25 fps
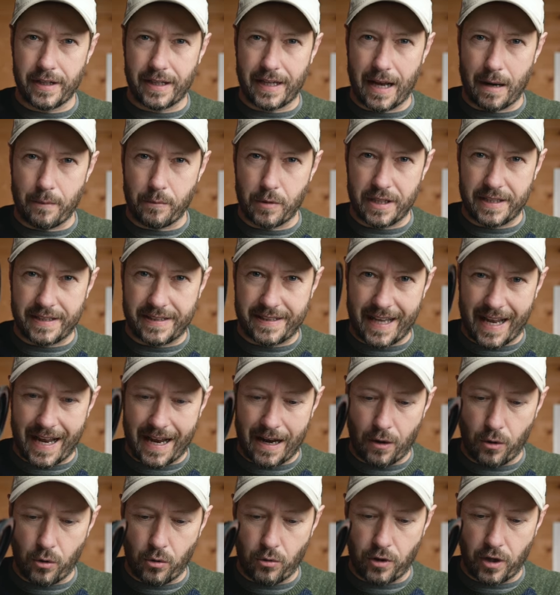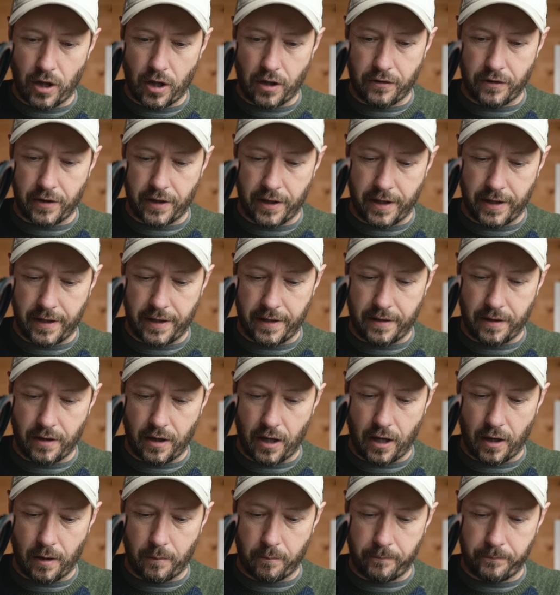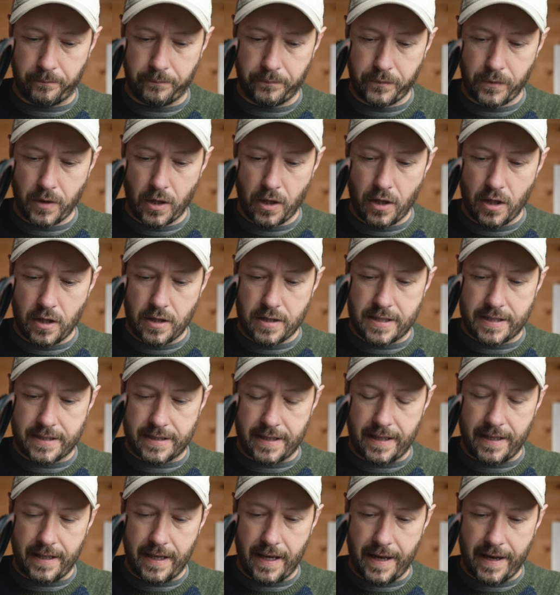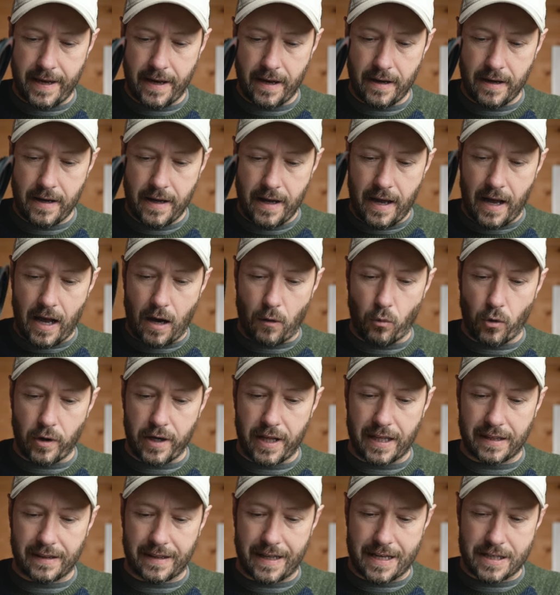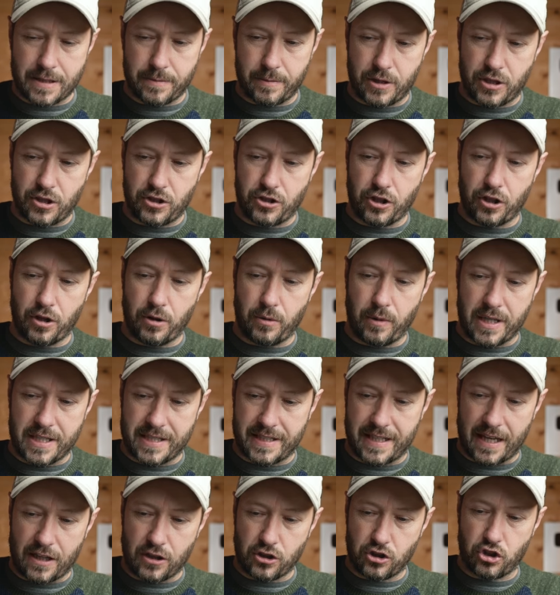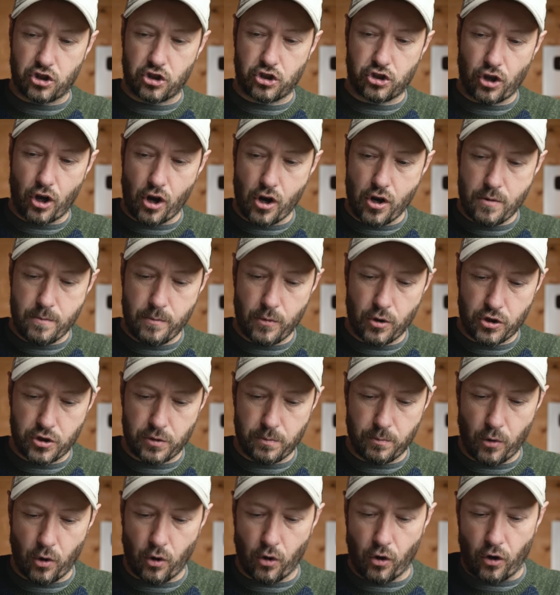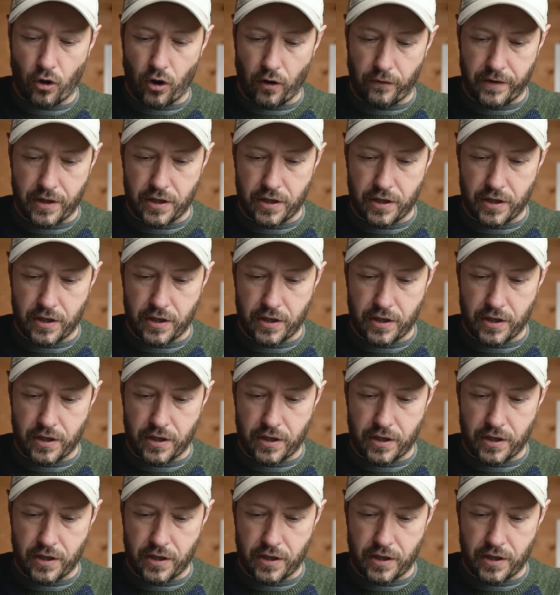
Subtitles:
the camera down at the see here, and what it allows me to do is get so much more of